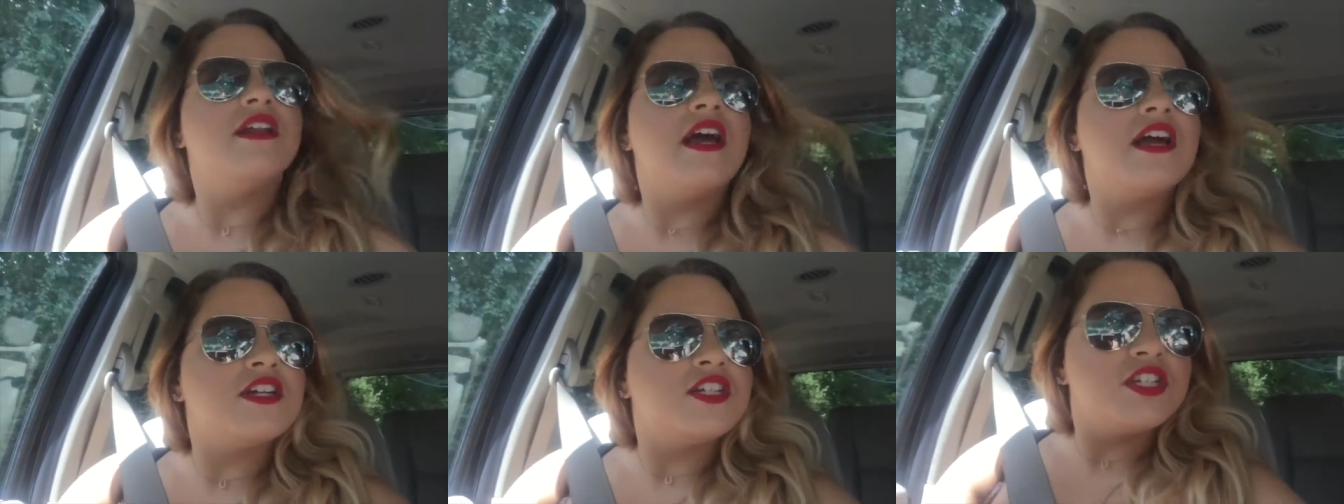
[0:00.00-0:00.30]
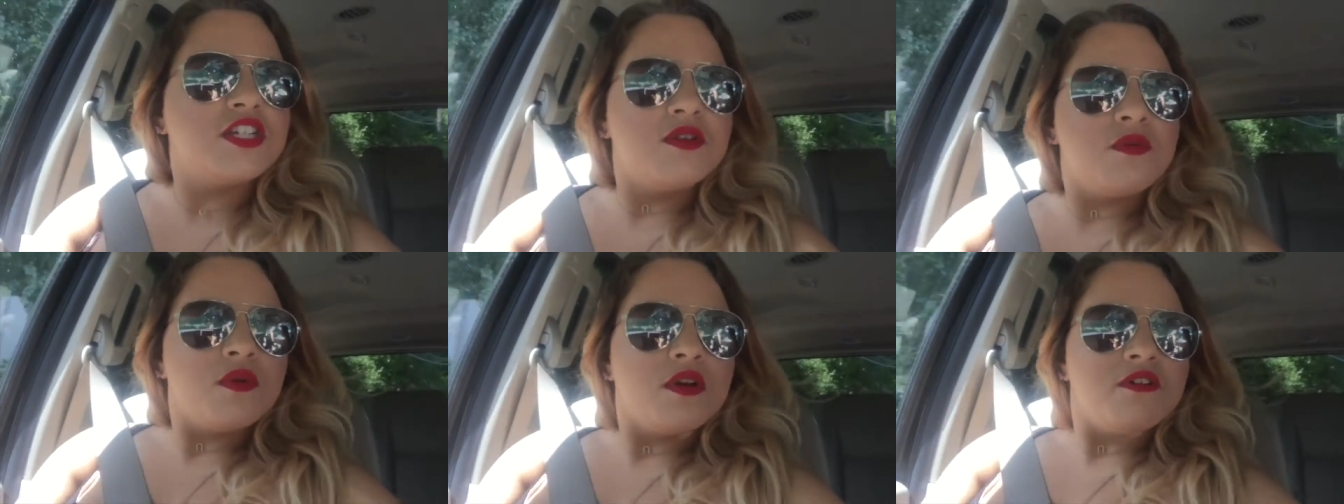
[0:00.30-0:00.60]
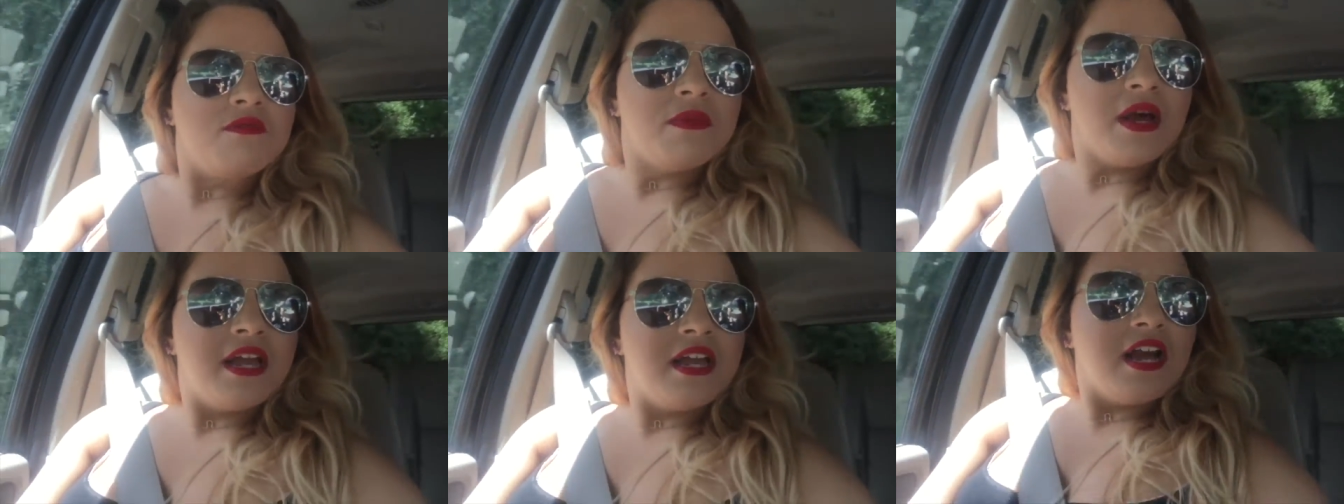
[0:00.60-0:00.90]
and actually one
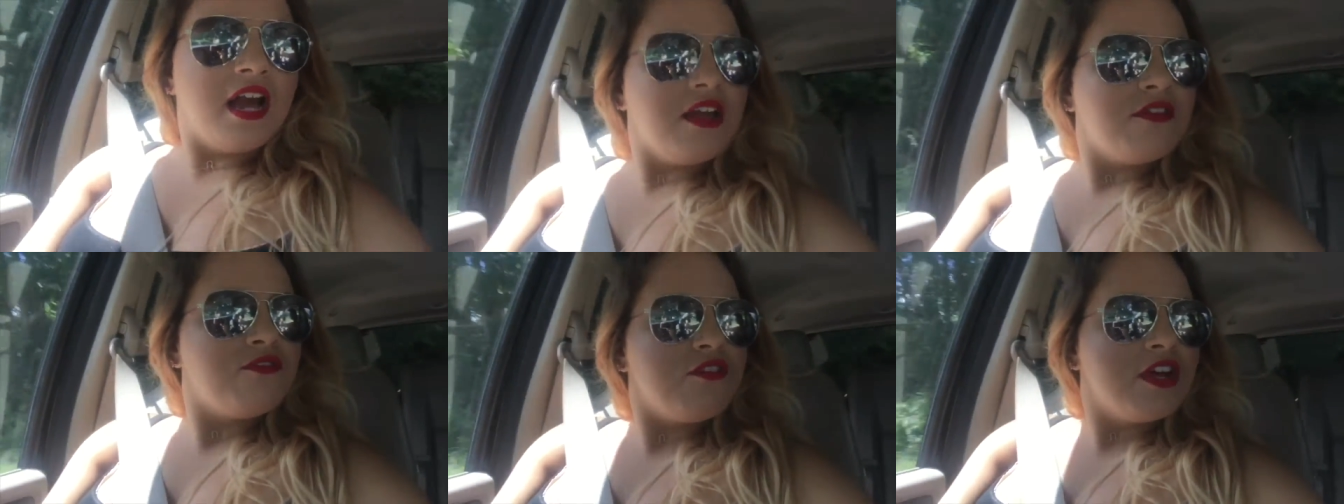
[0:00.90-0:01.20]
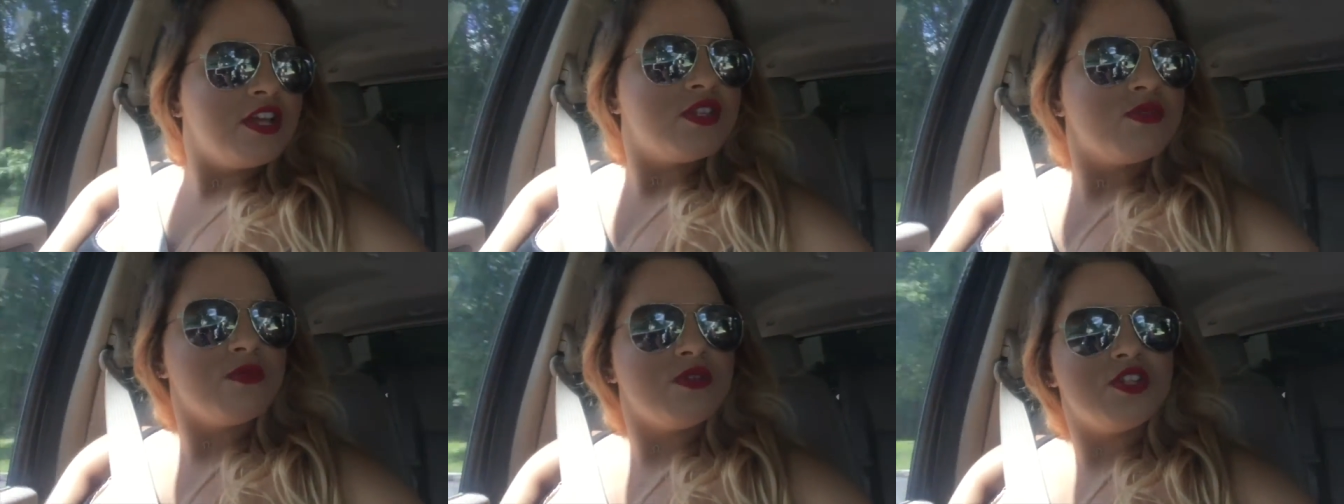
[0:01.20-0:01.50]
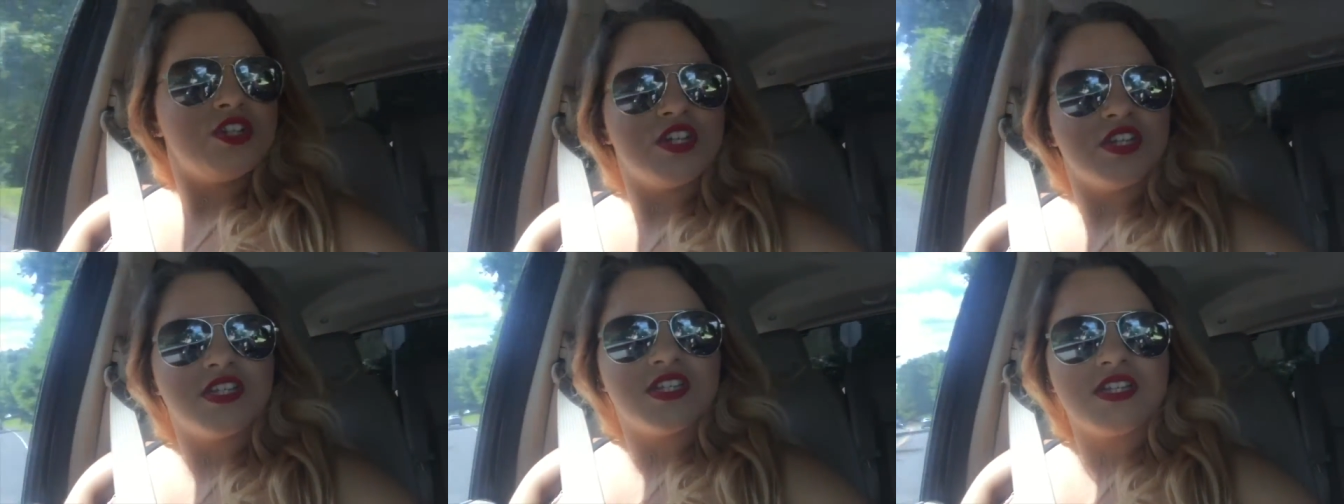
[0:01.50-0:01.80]
of my guy friends were
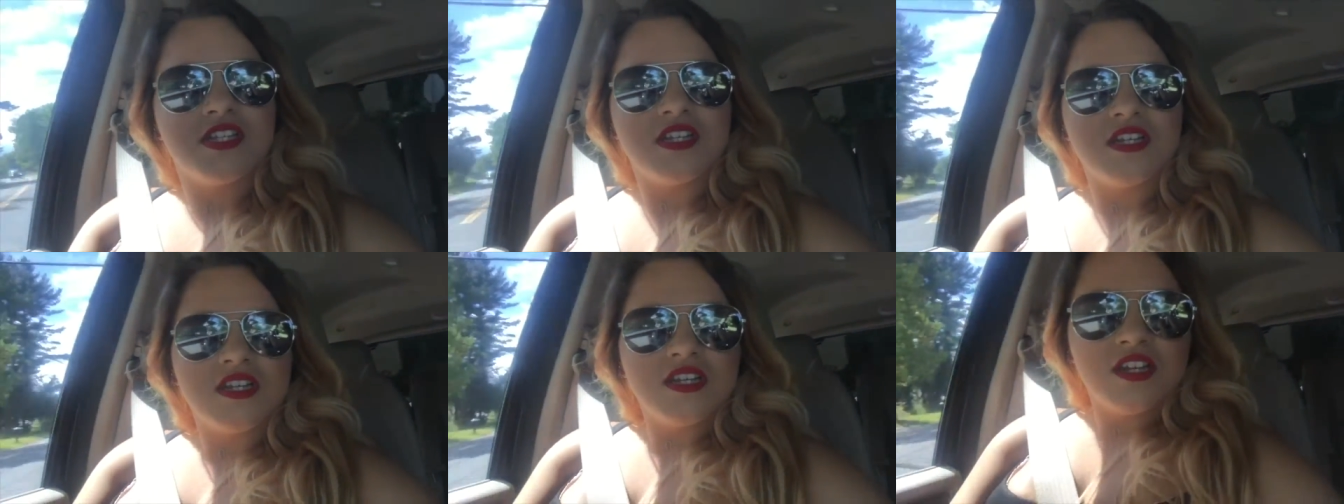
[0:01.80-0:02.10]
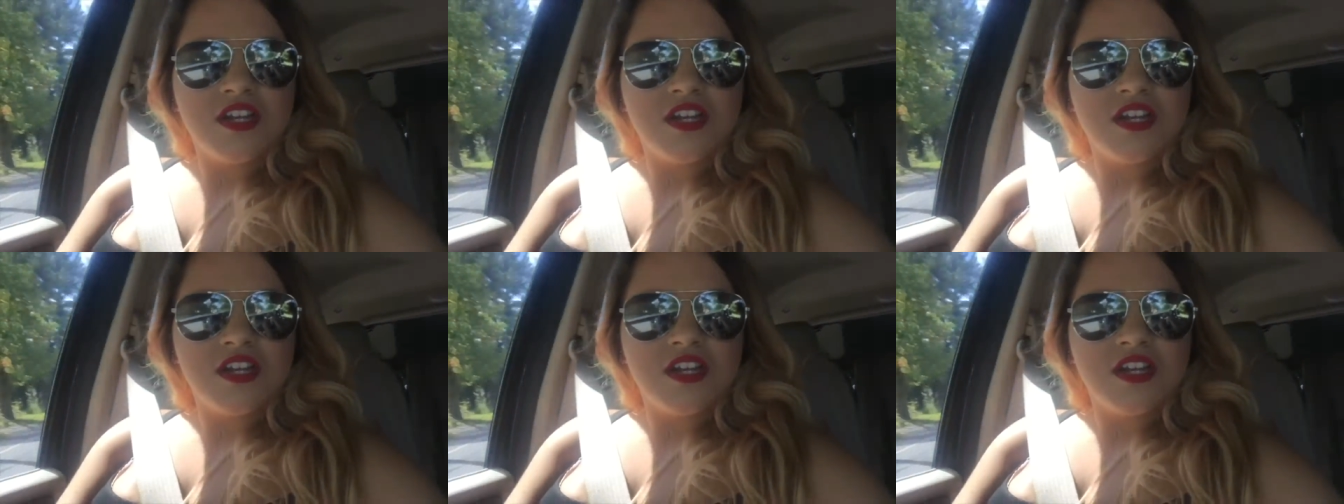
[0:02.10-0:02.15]
just